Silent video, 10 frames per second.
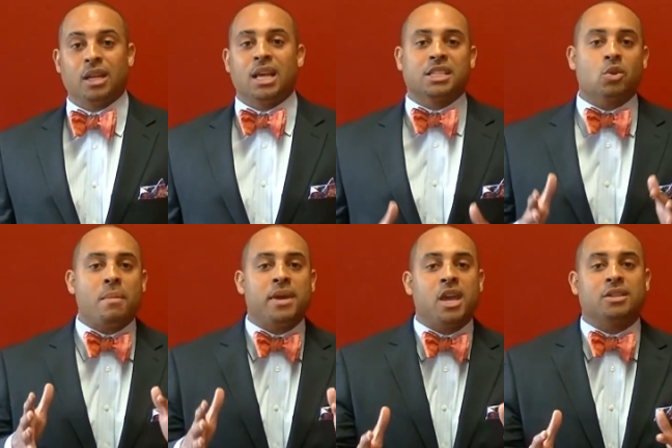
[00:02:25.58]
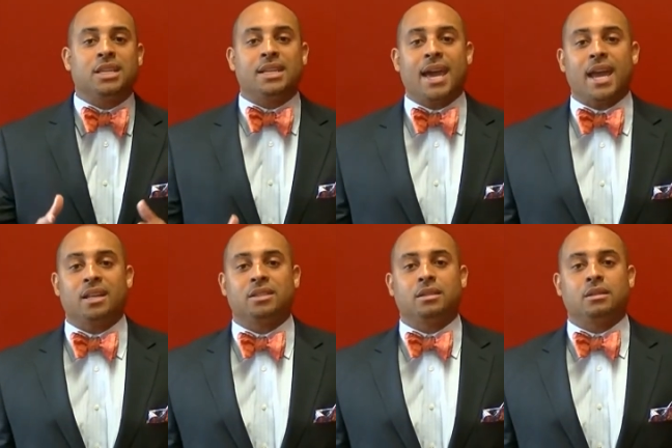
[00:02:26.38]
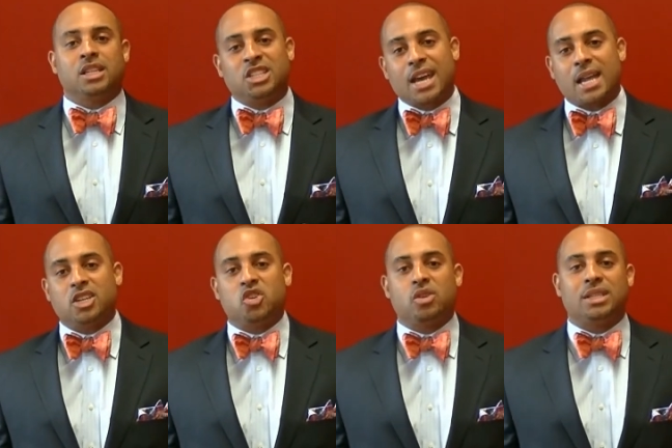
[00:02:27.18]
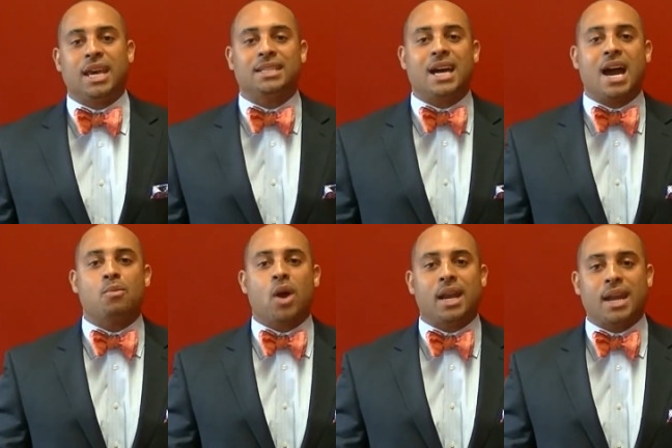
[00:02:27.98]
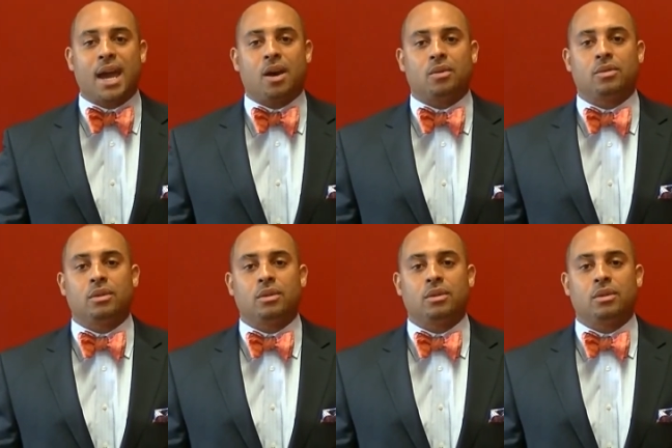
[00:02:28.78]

So I'm here today to challenge you to take time right now